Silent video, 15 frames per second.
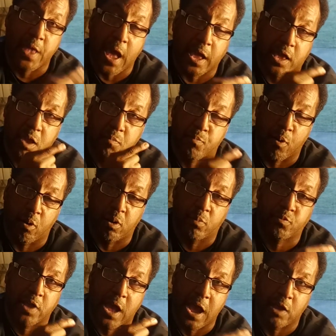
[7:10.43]
that can burn
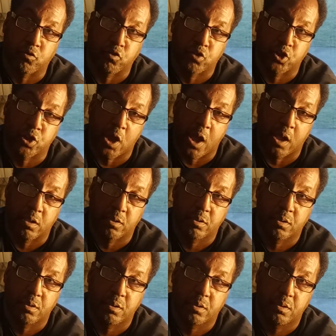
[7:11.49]
up the hydro shot,
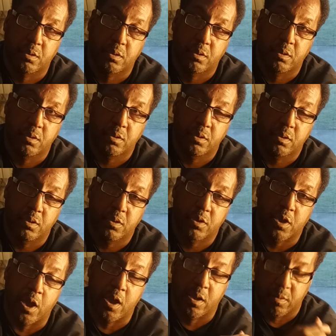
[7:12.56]

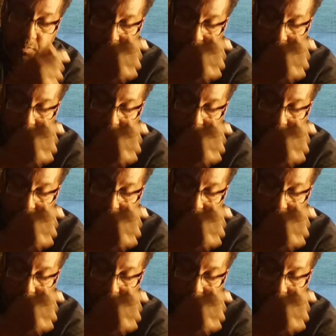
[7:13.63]
okay?